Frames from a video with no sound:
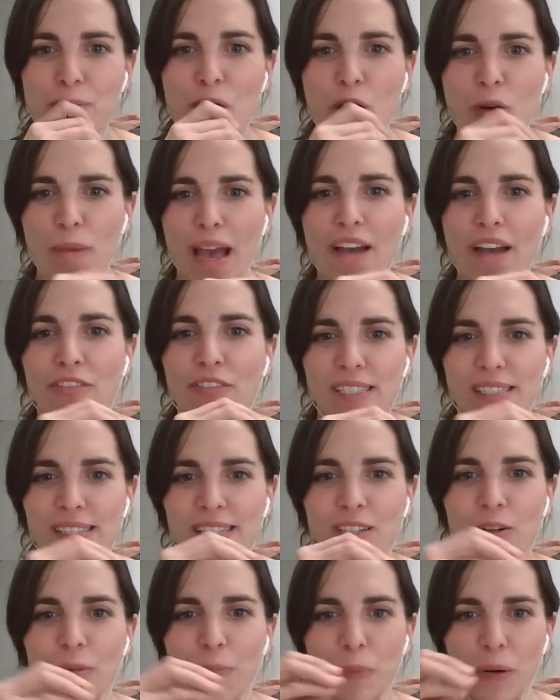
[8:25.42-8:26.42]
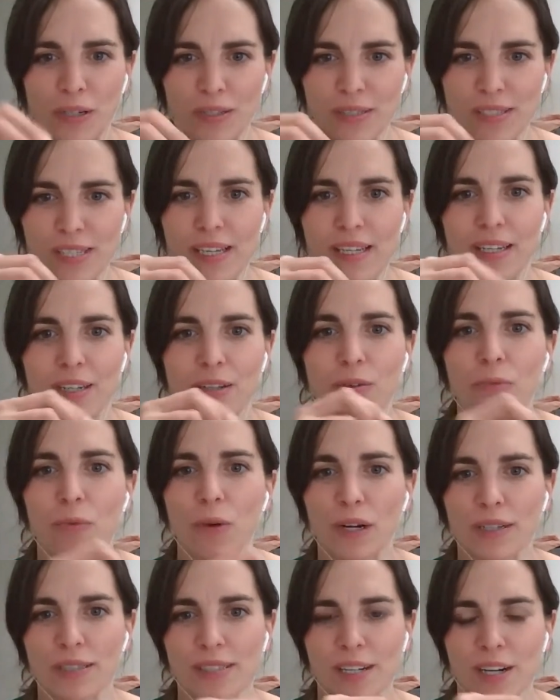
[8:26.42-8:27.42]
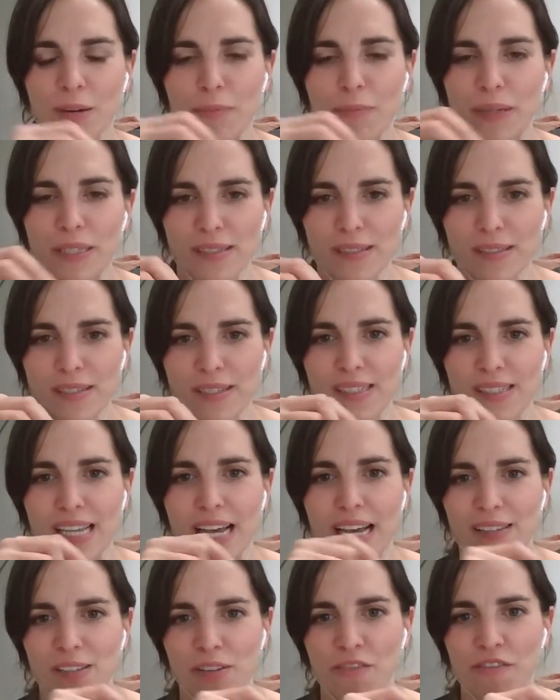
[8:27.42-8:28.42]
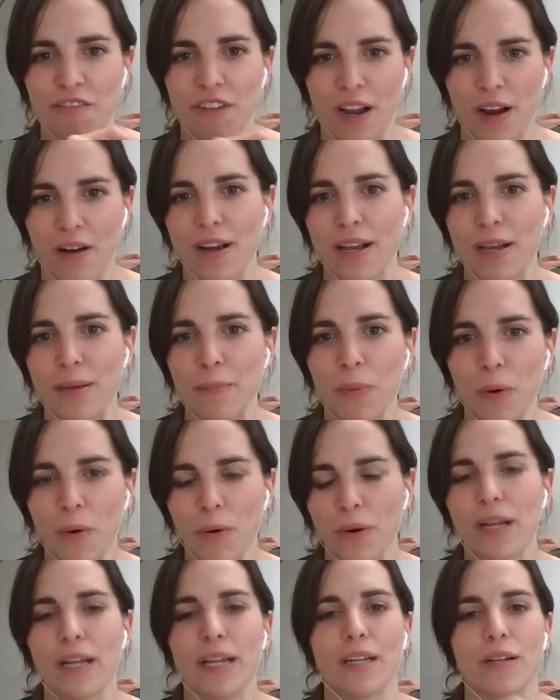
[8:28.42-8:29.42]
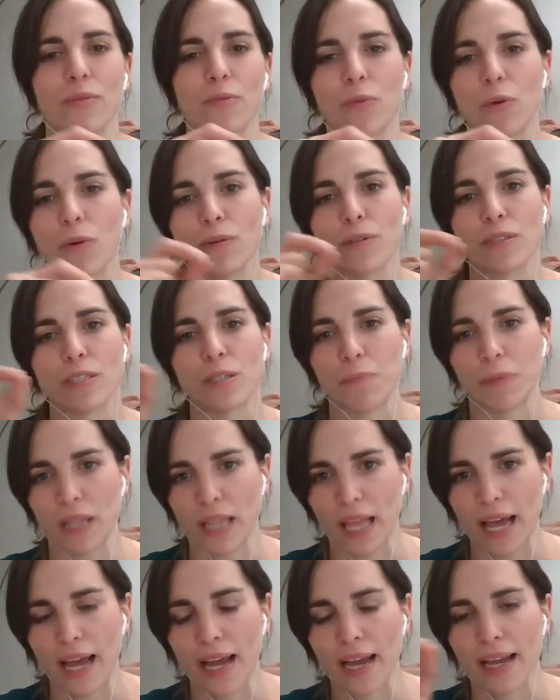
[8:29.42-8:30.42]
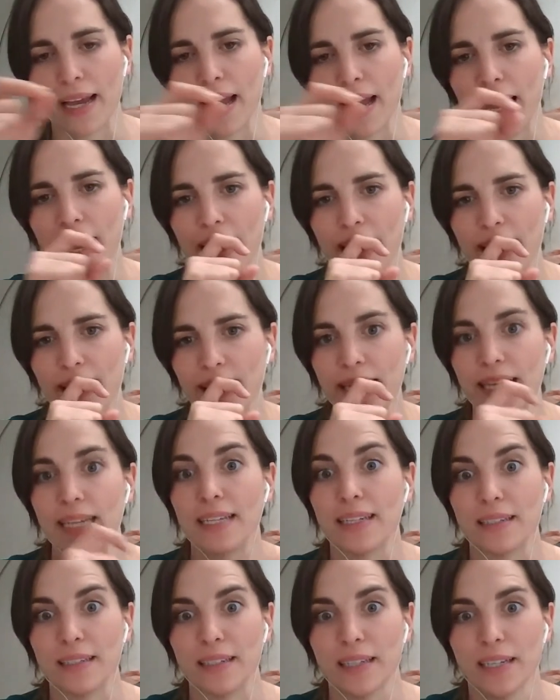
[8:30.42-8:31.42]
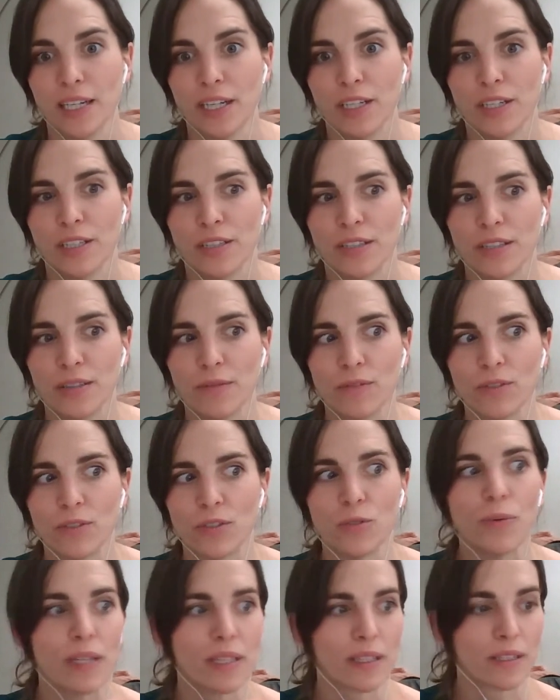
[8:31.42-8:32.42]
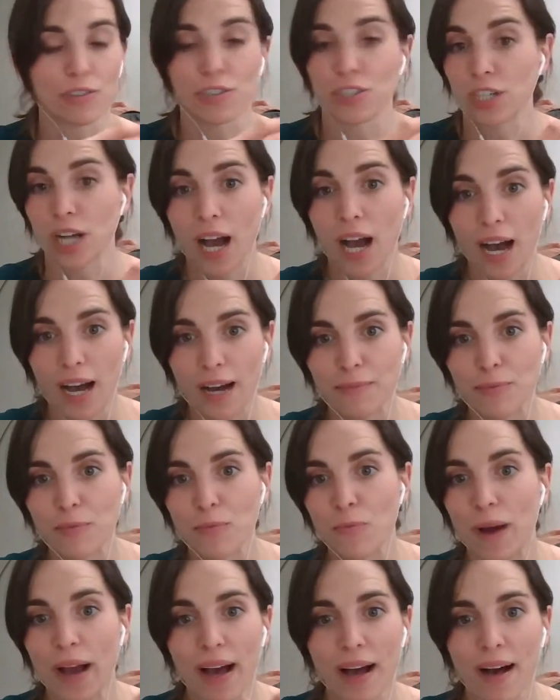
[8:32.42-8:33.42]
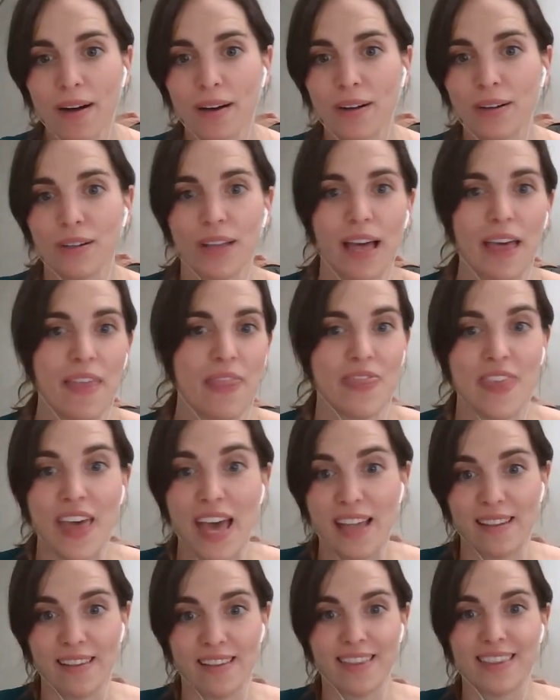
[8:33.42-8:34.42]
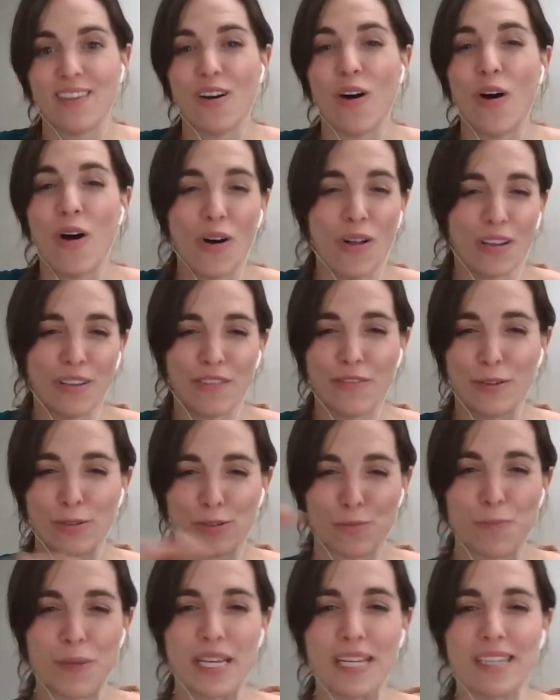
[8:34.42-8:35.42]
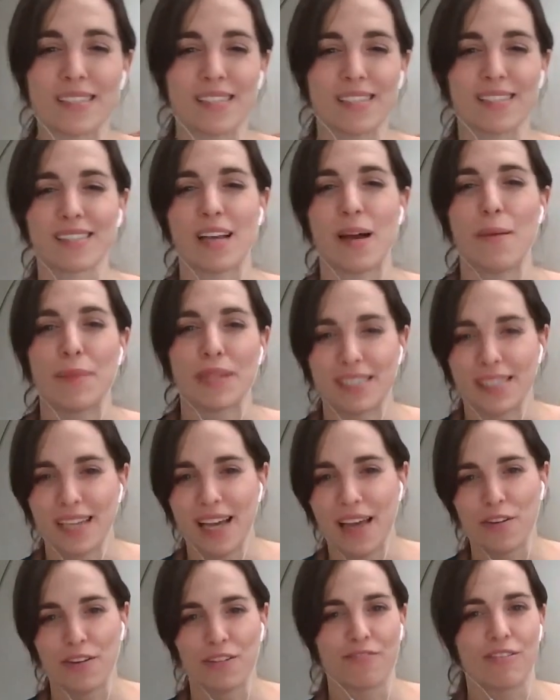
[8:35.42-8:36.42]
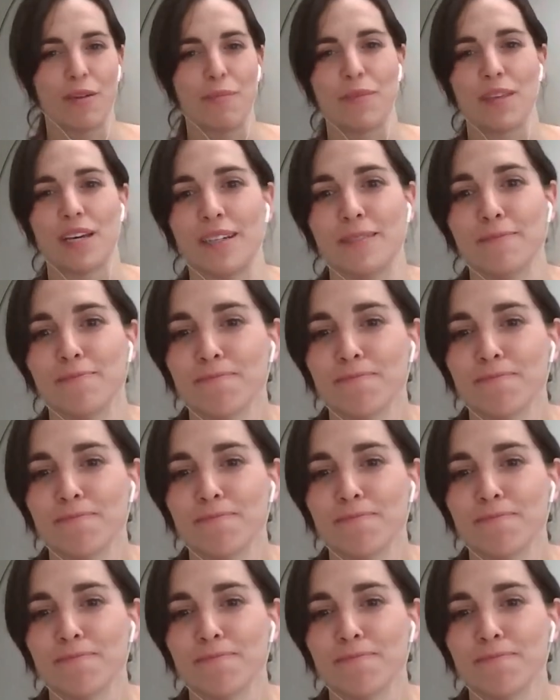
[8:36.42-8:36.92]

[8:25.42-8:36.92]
every single person who works in our businesses has a very important role to play in doing their job well. And then all of those pieces coming together from the,